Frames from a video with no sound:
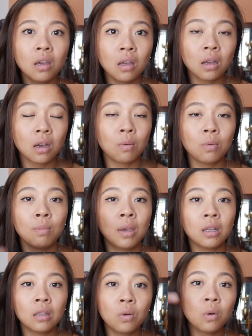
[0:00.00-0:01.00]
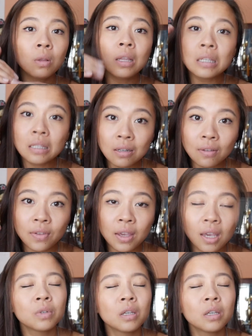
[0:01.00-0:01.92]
I would make a whole list of it.